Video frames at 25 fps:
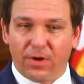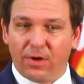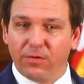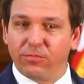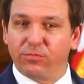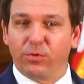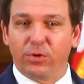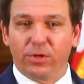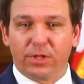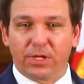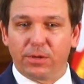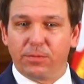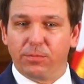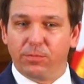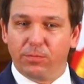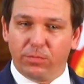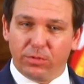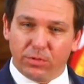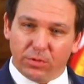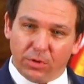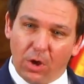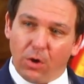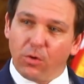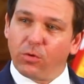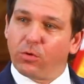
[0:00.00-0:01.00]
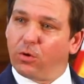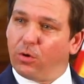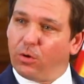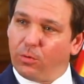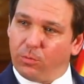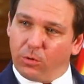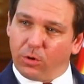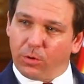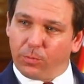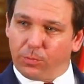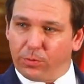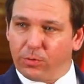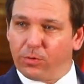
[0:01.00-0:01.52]
of really local,
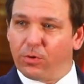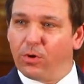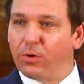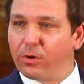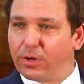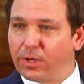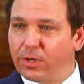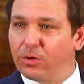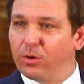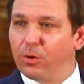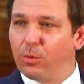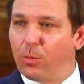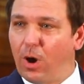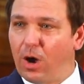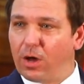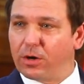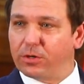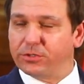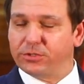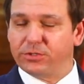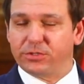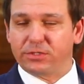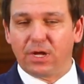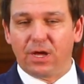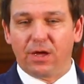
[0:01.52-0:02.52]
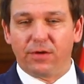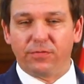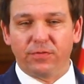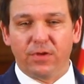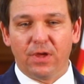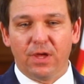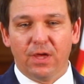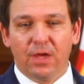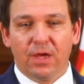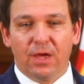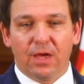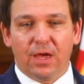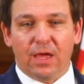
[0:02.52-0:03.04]
more parochial water
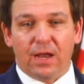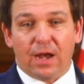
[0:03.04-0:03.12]
stuff.